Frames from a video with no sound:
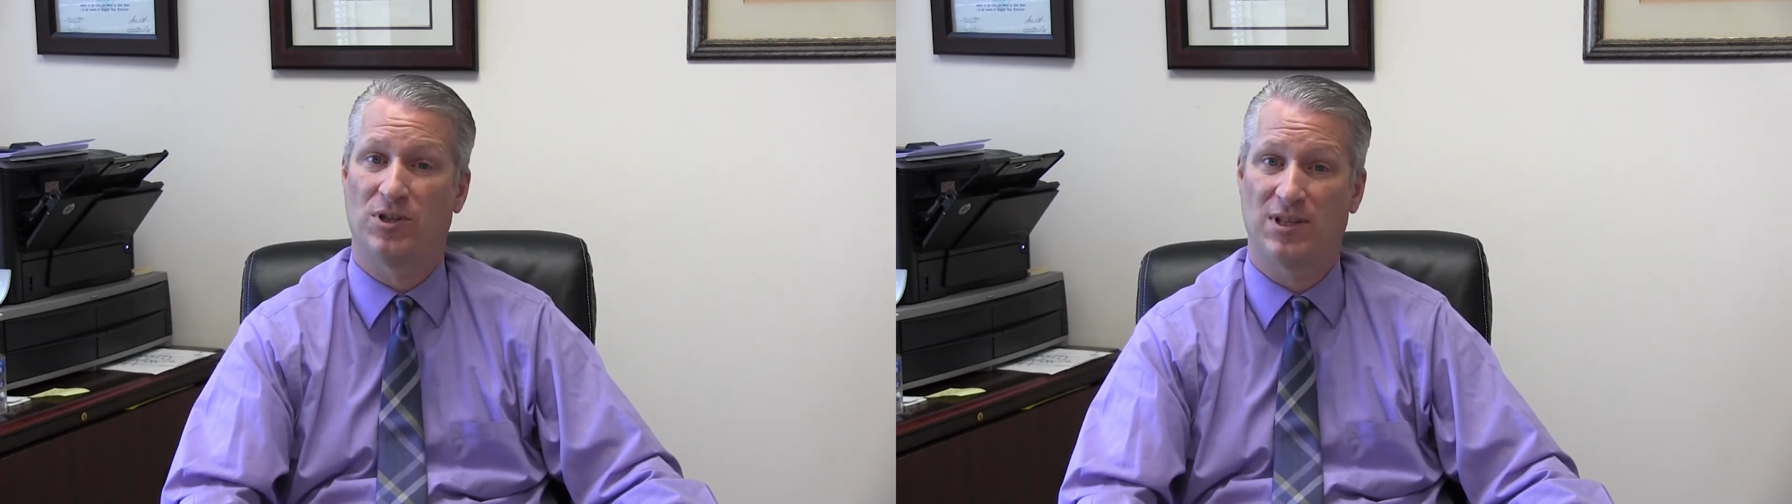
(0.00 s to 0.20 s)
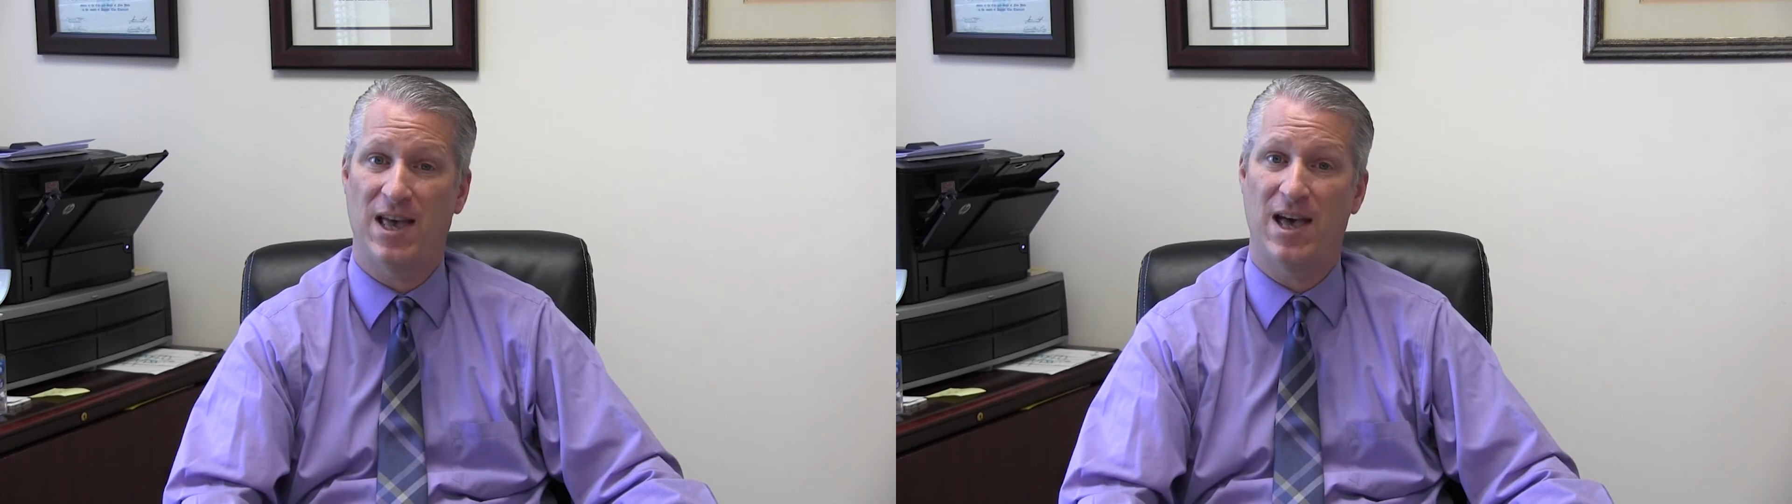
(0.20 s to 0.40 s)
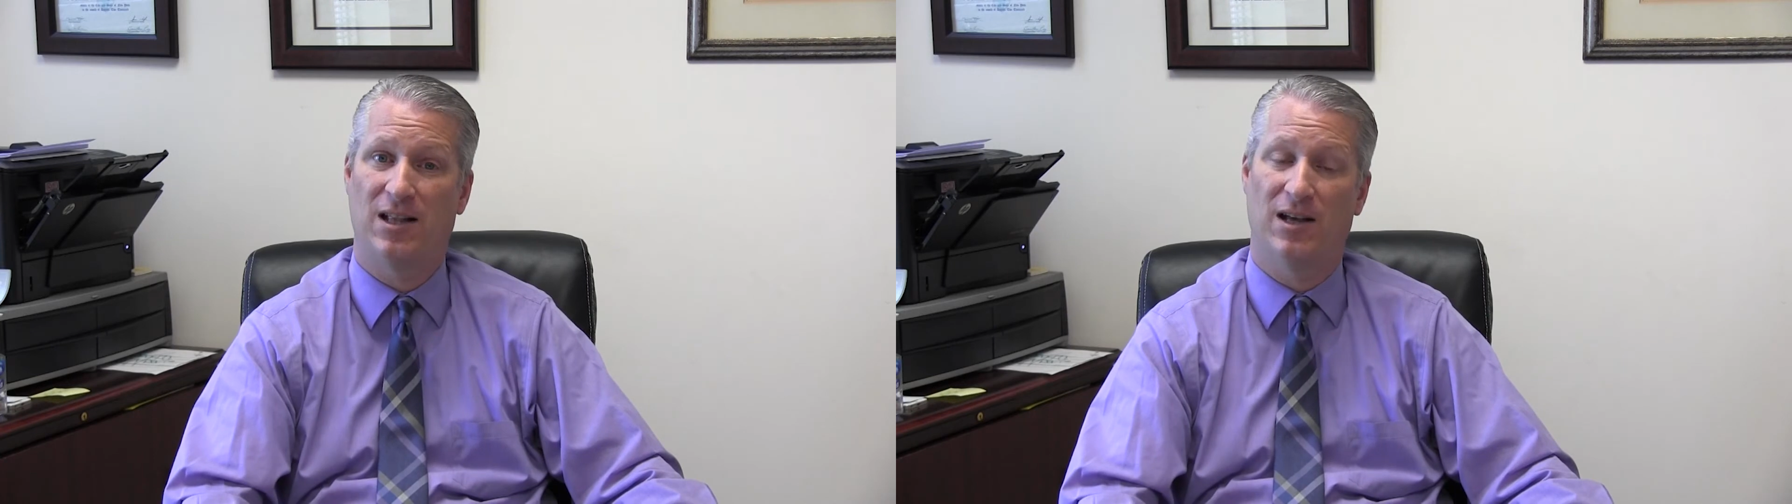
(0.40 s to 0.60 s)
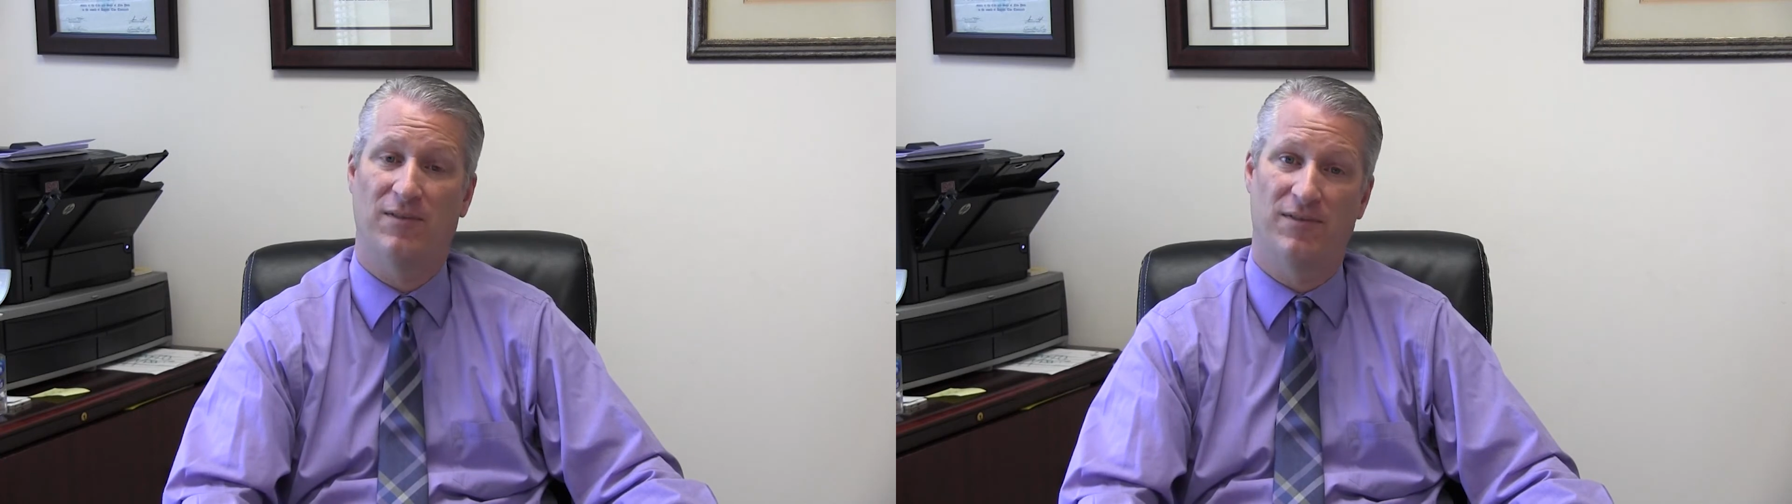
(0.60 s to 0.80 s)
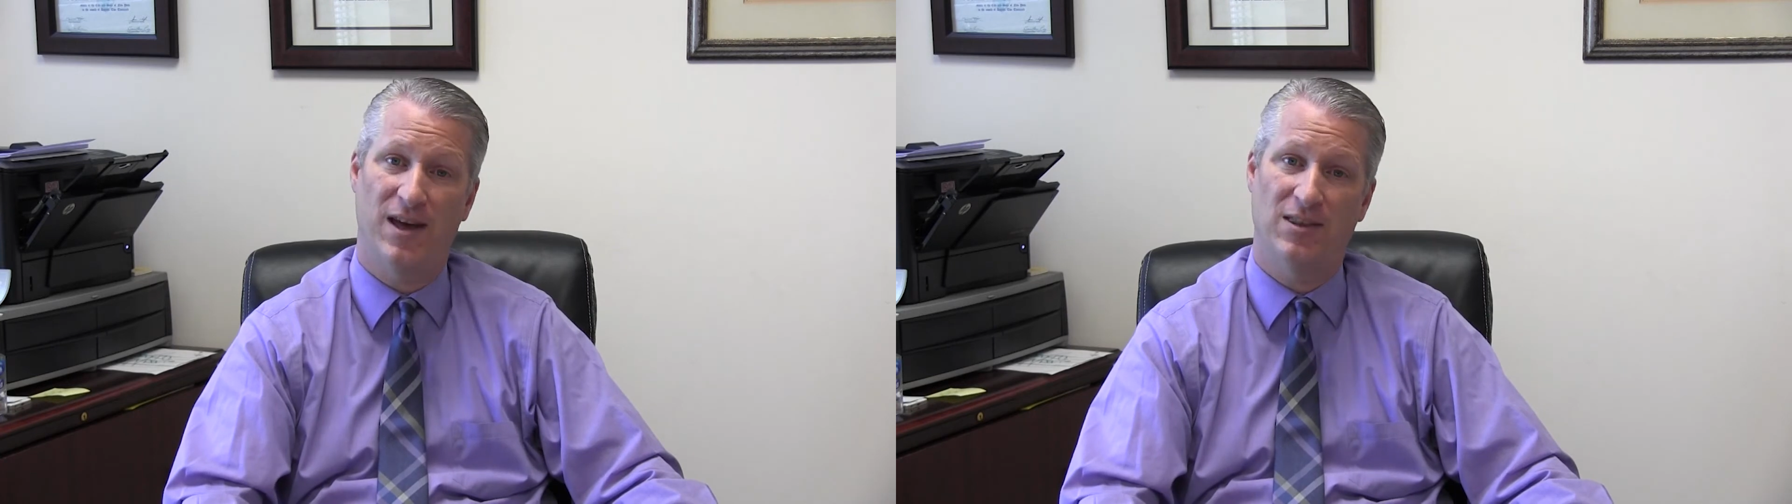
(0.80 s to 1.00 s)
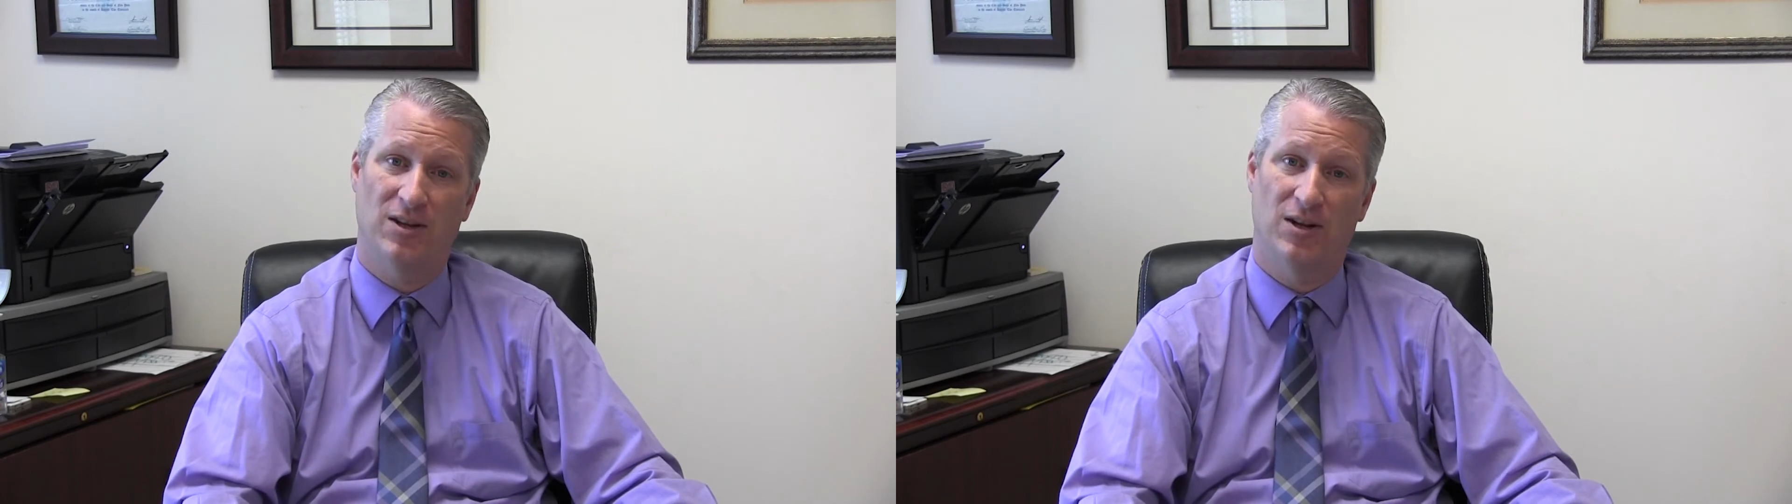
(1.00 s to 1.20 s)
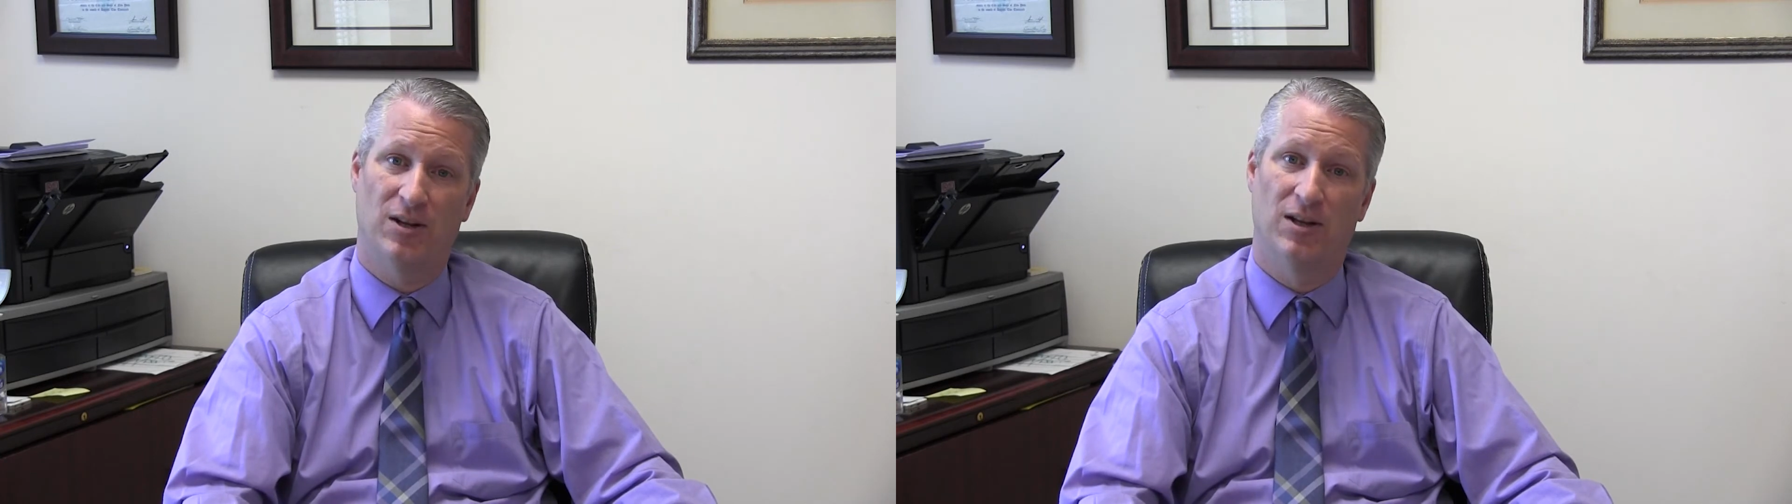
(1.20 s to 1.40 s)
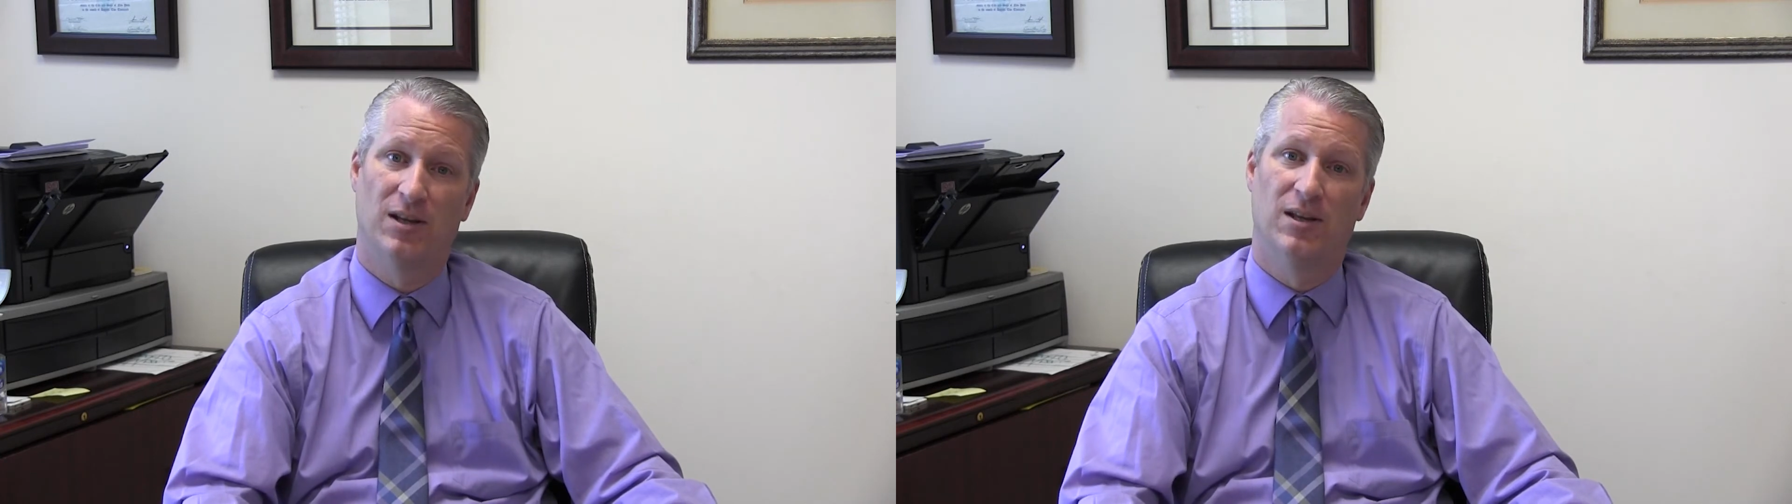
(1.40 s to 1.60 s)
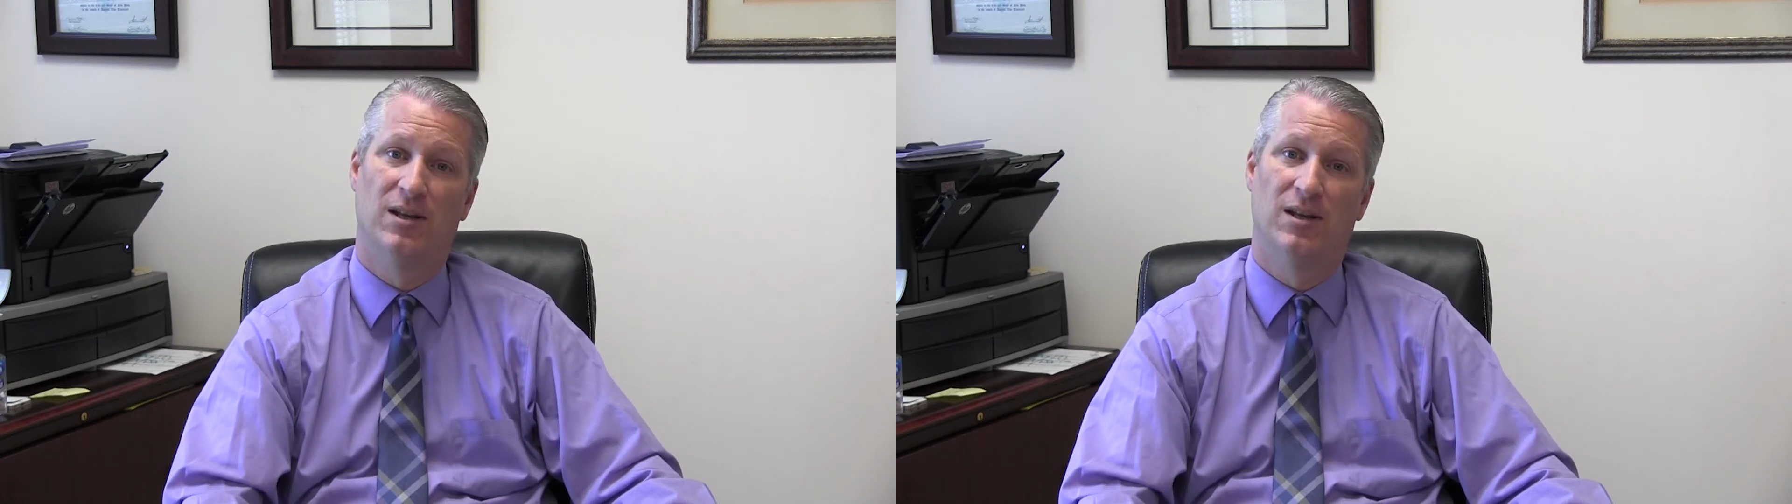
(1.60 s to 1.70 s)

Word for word: sale of fentanyl,